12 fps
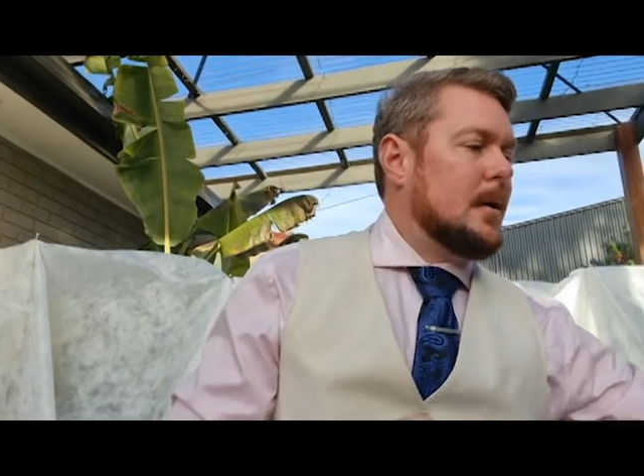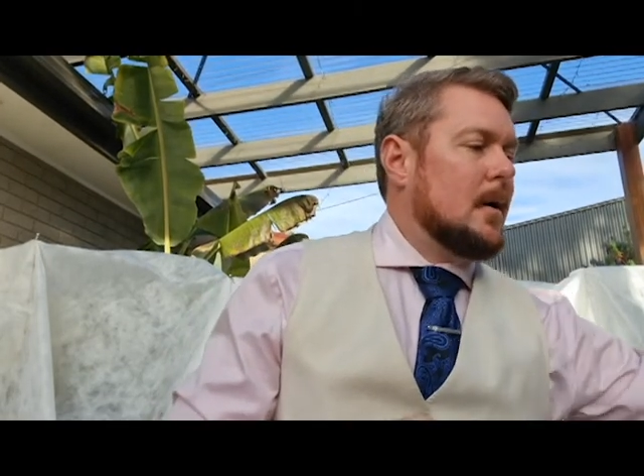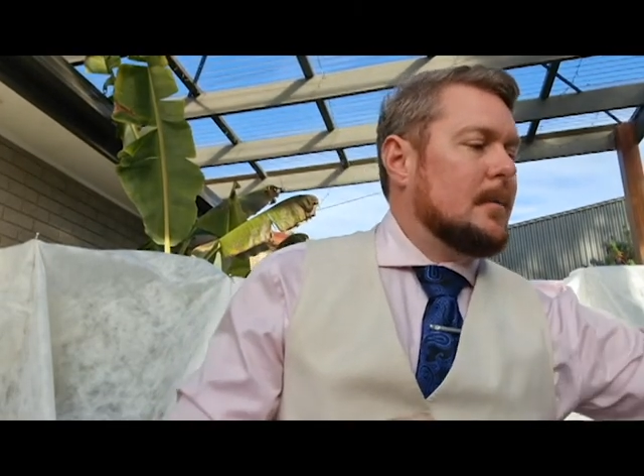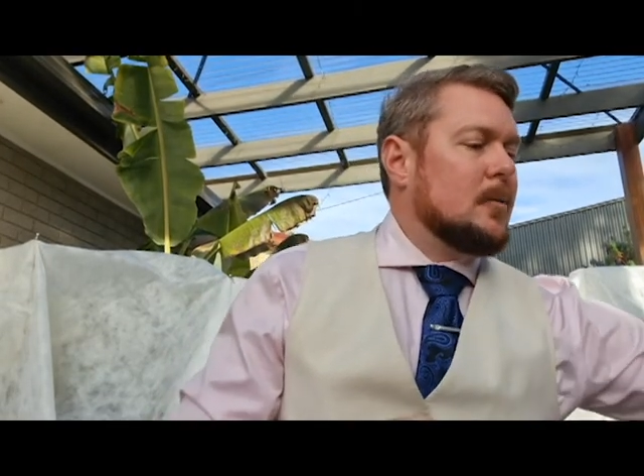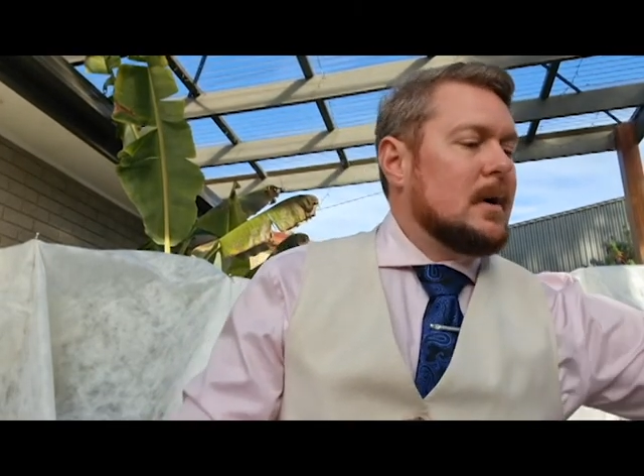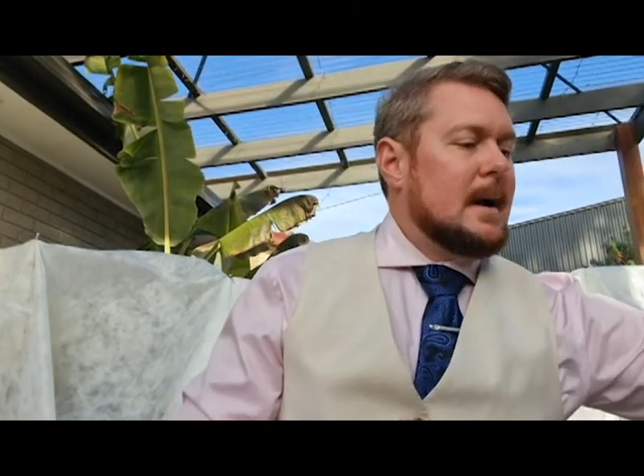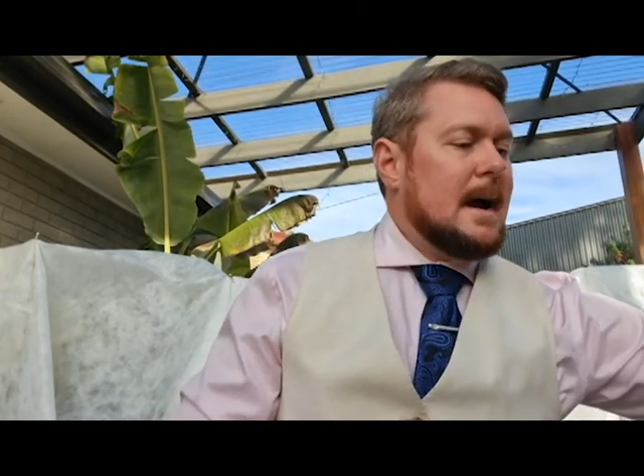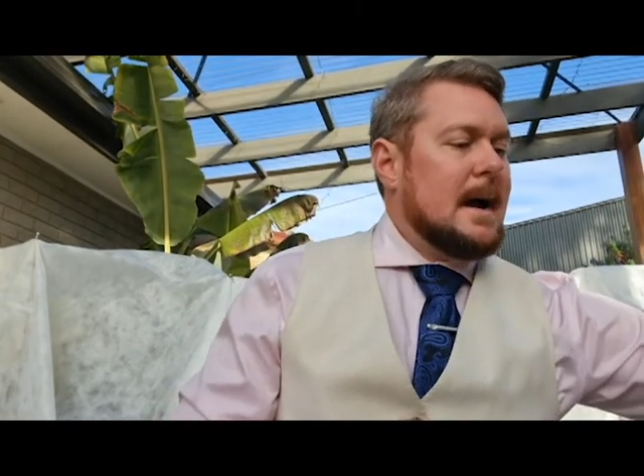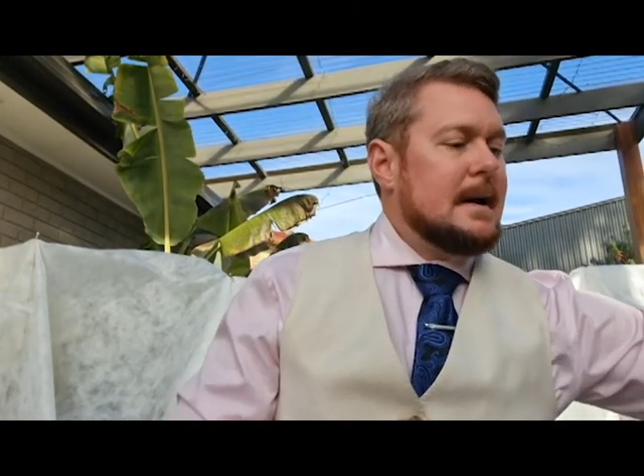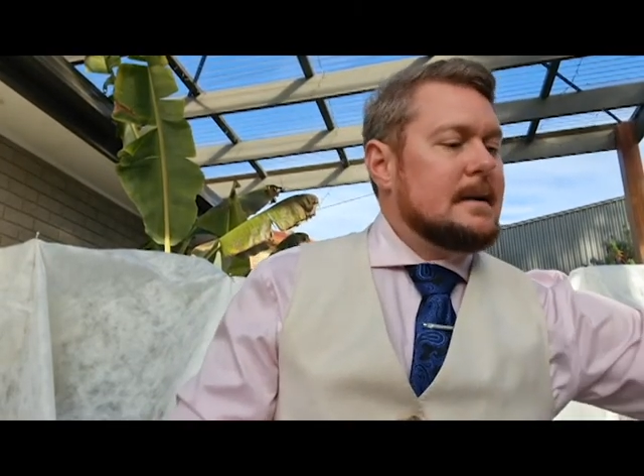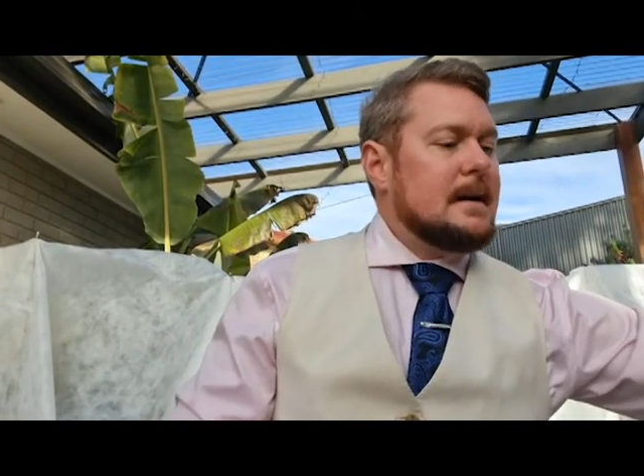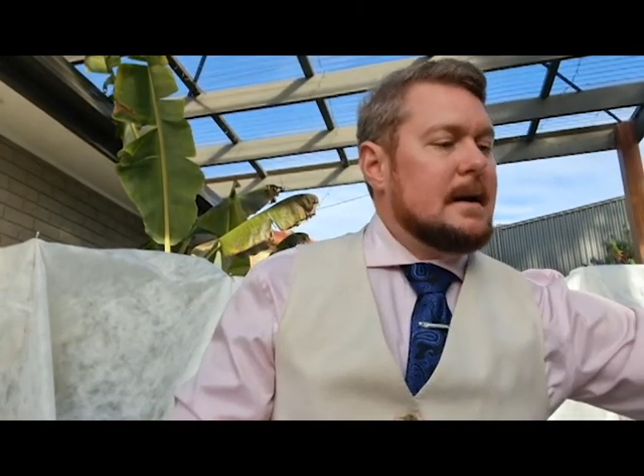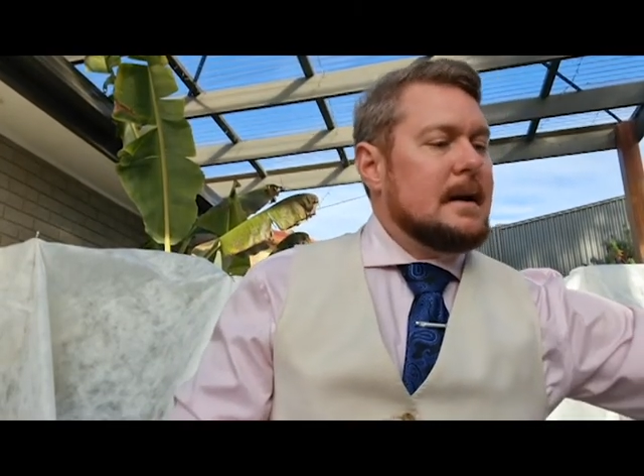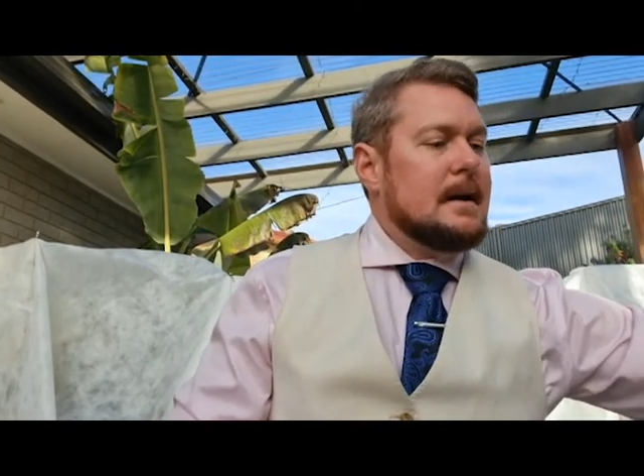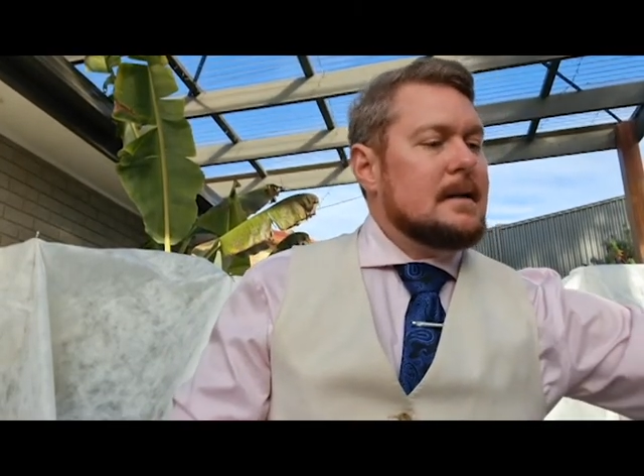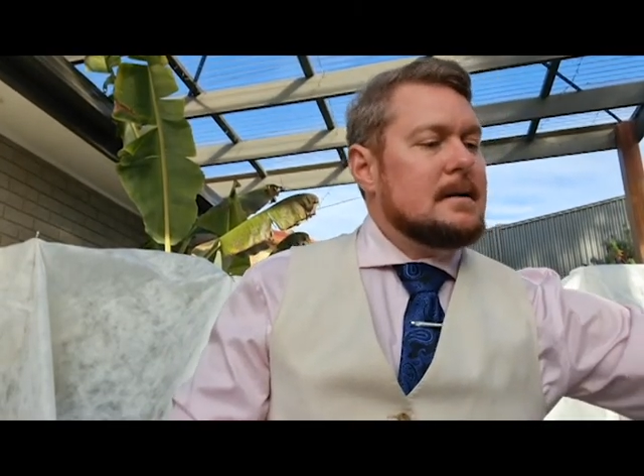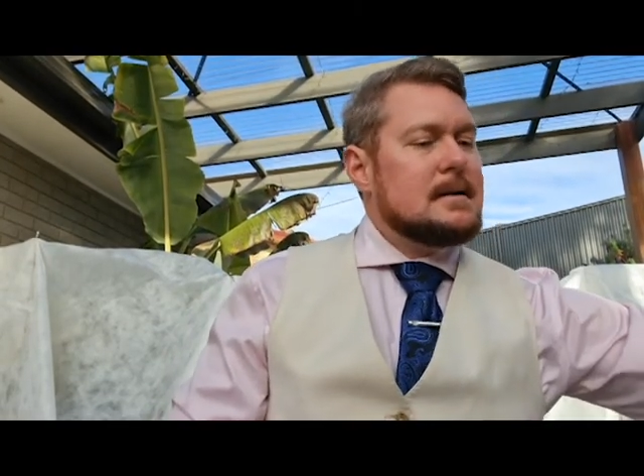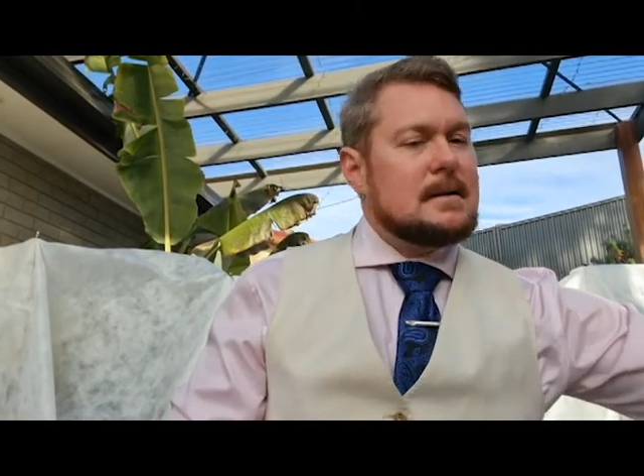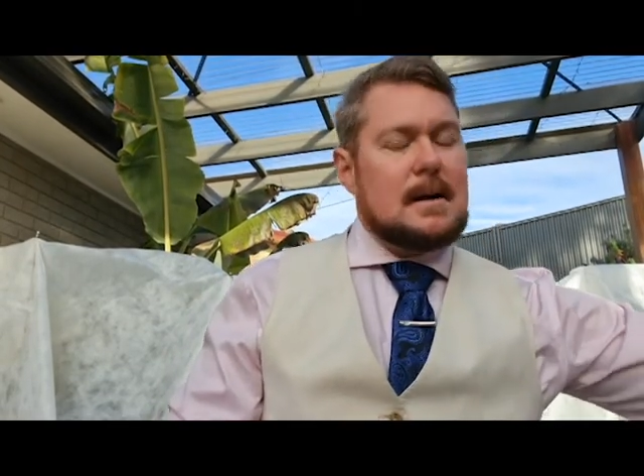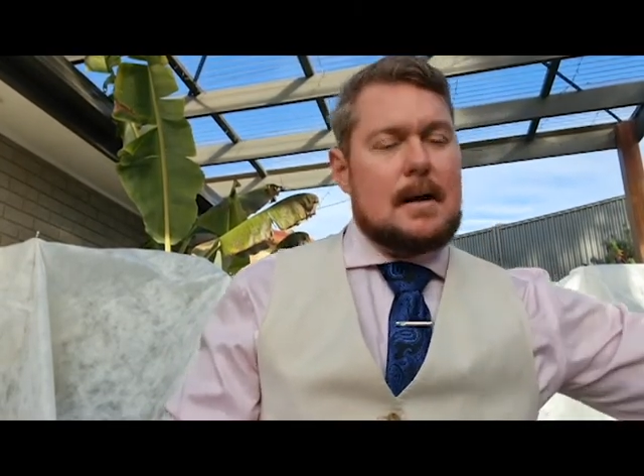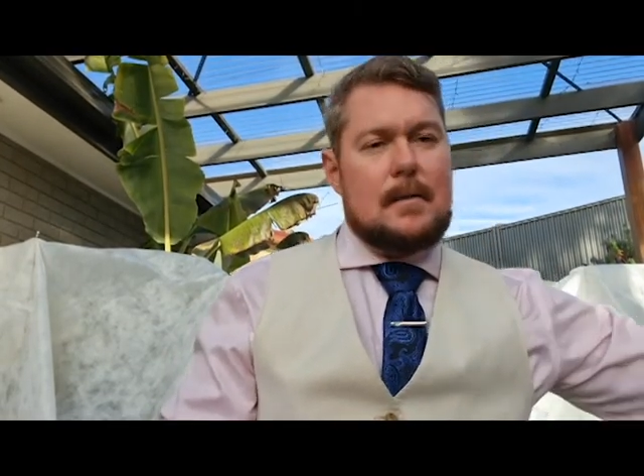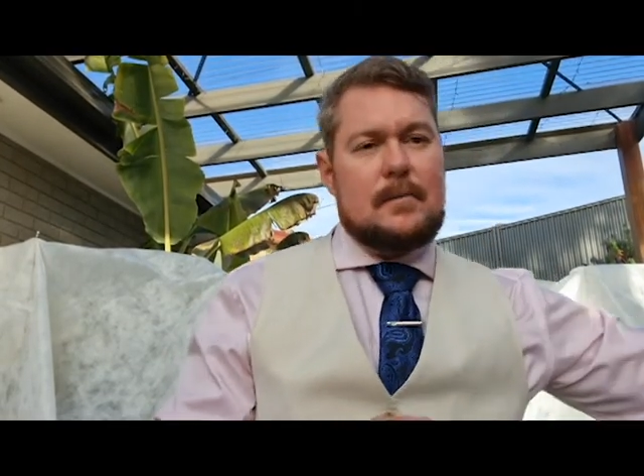I'm going to add in some